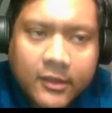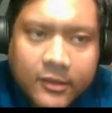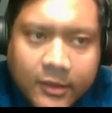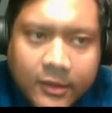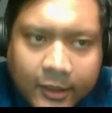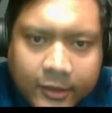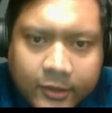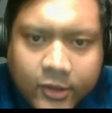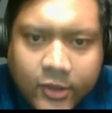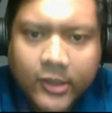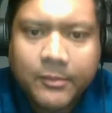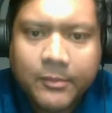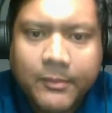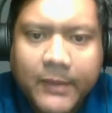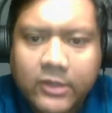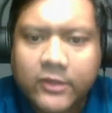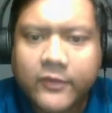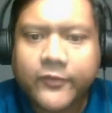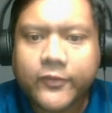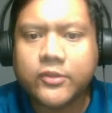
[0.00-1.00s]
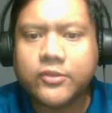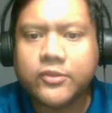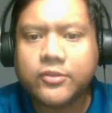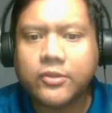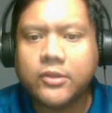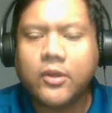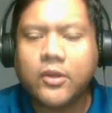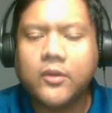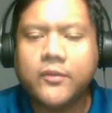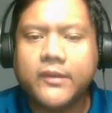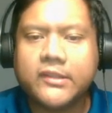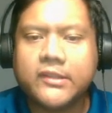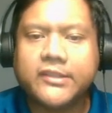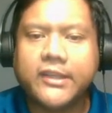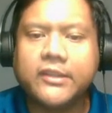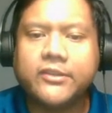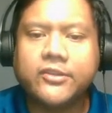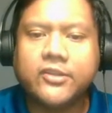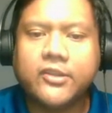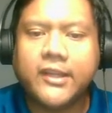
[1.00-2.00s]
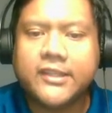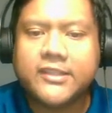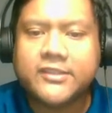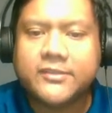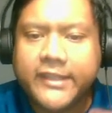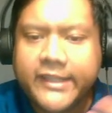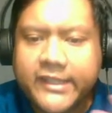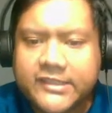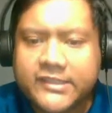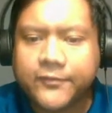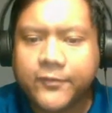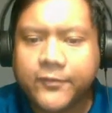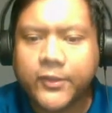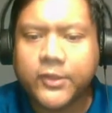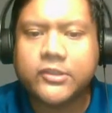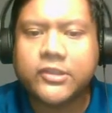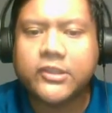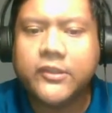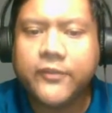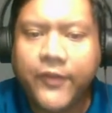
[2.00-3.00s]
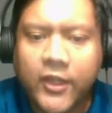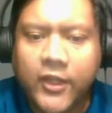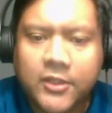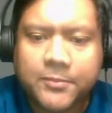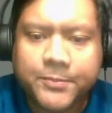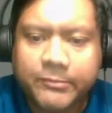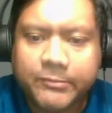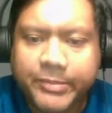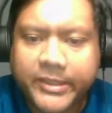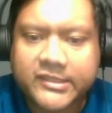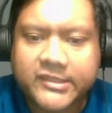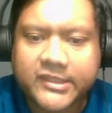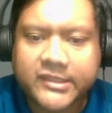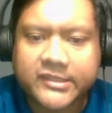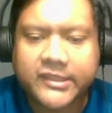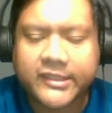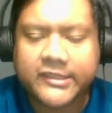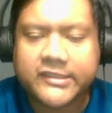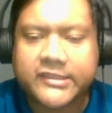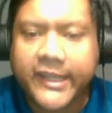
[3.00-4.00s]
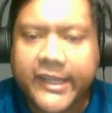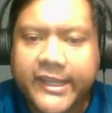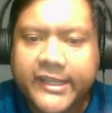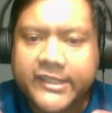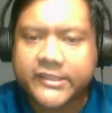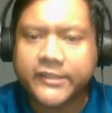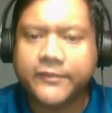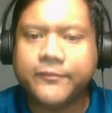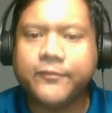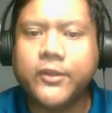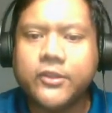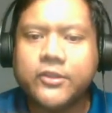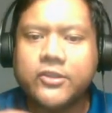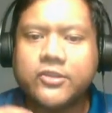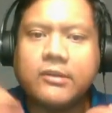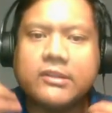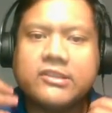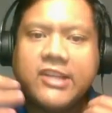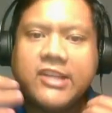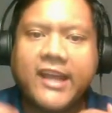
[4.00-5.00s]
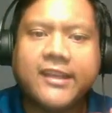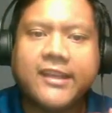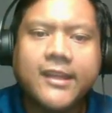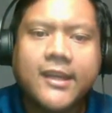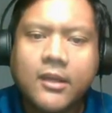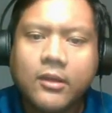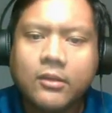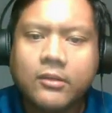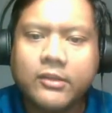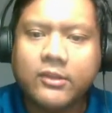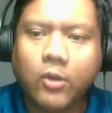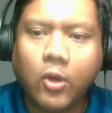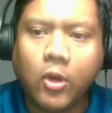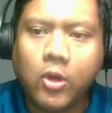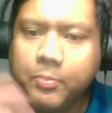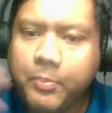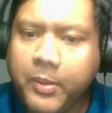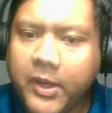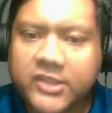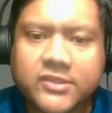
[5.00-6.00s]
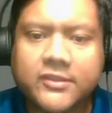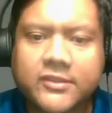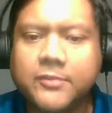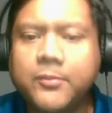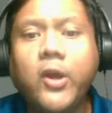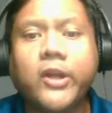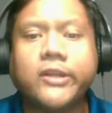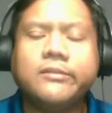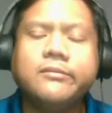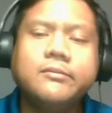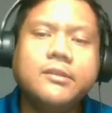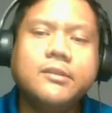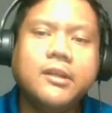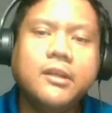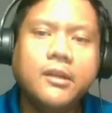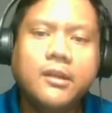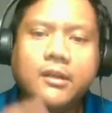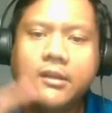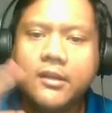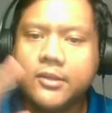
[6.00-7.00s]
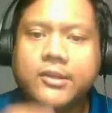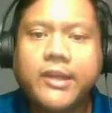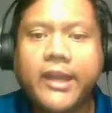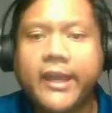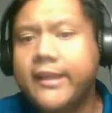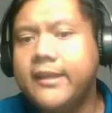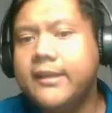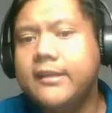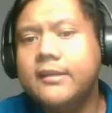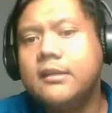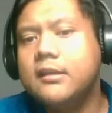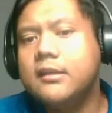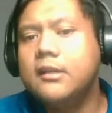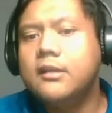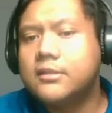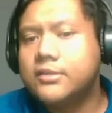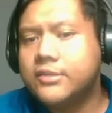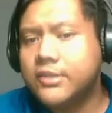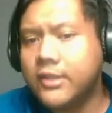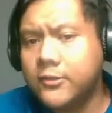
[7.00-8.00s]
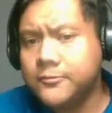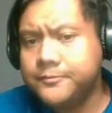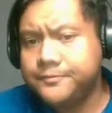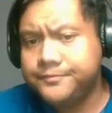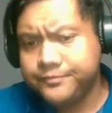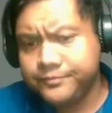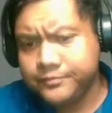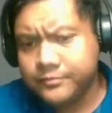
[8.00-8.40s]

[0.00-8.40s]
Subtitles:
a good amount of control over the center, it's easy for you to develop your pieces. It's easy for you to attack in all parts of the board. Okay, so